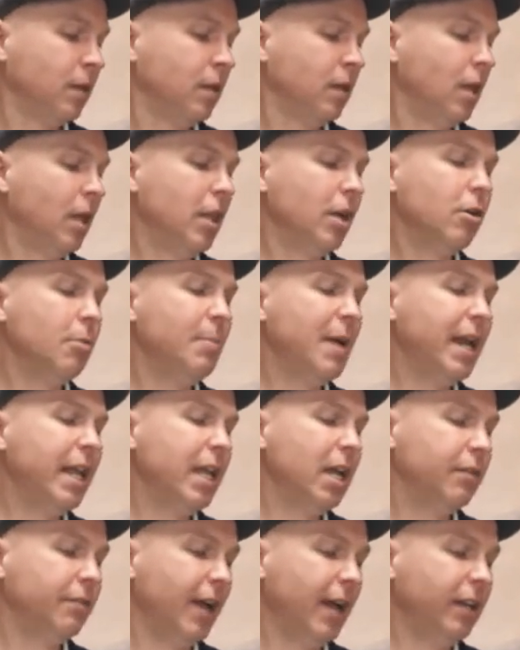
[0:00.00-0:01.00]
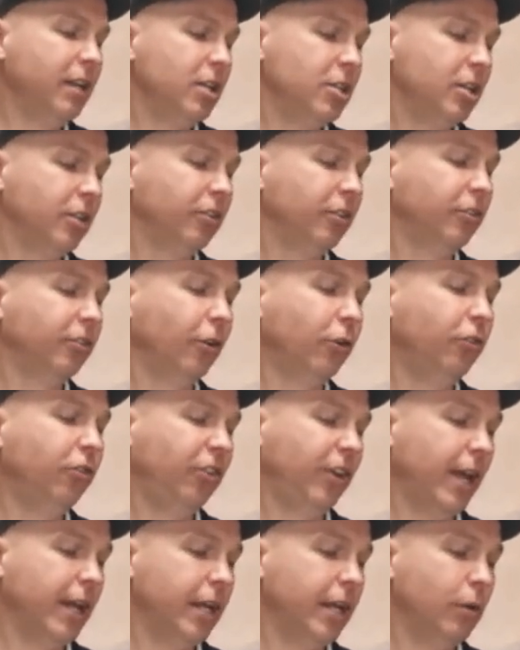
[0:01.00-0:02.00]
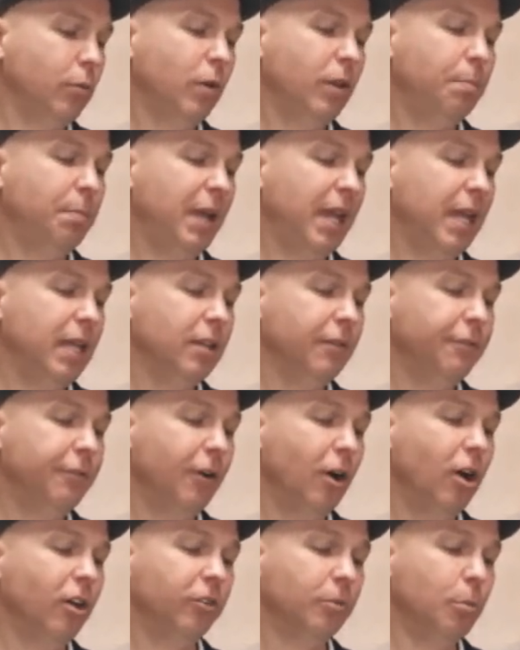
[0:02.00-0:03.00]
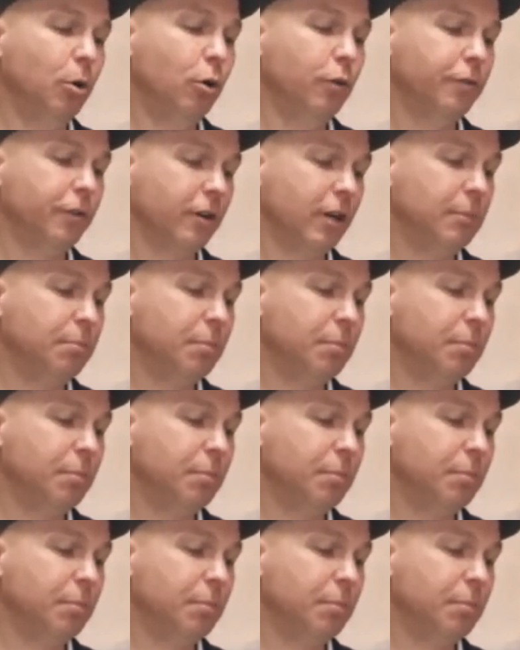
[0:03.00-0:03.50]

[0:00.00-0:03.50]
There are many advantages associated with being the first mover in